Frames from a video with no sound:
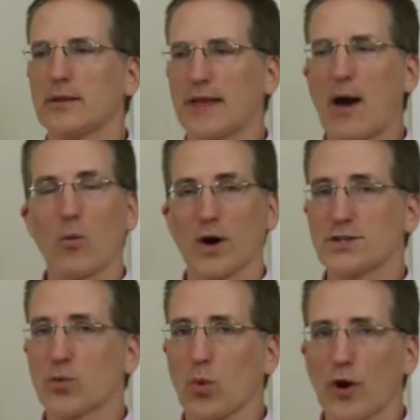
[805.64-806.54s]
that
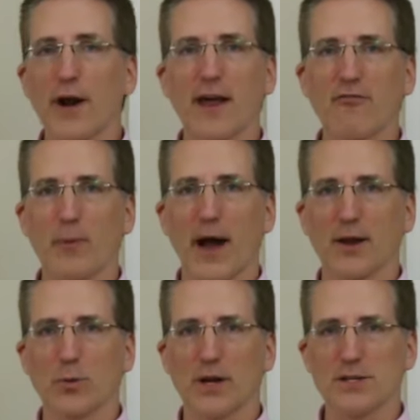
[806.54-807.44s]
was a worry of
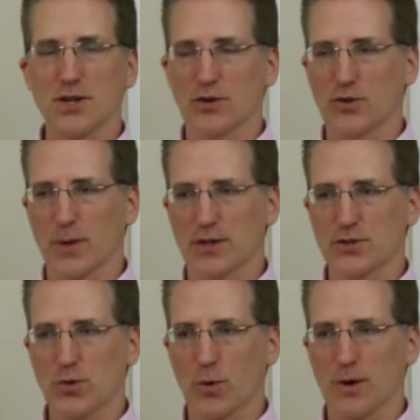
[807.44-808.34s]
mine when I started doing the
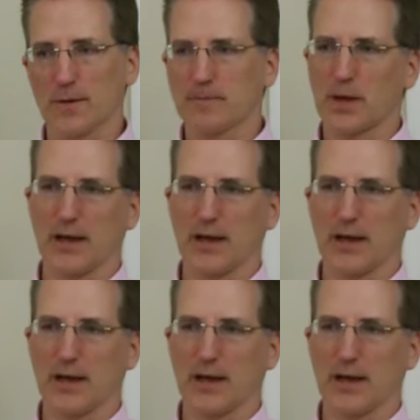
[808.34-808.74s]
tour.